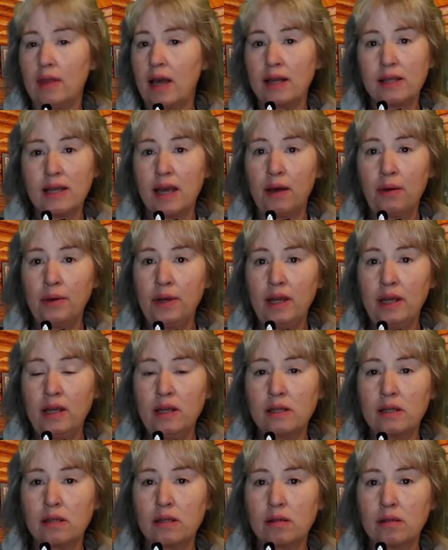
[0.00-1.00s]
That's how it
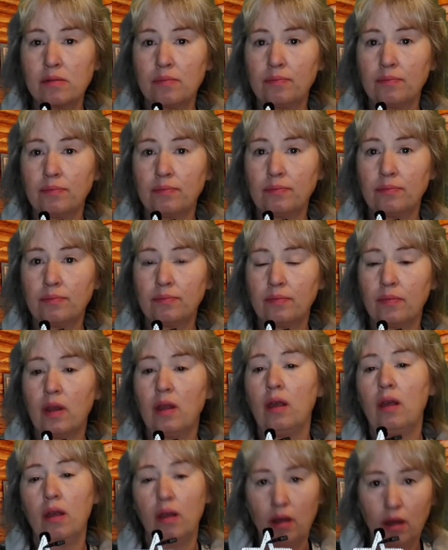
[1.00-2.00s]
is.
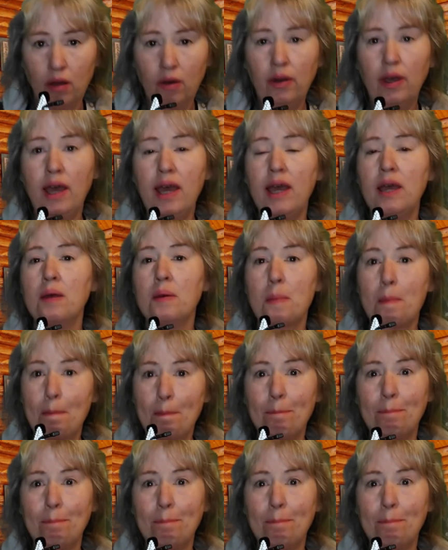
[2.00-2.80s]
Okay,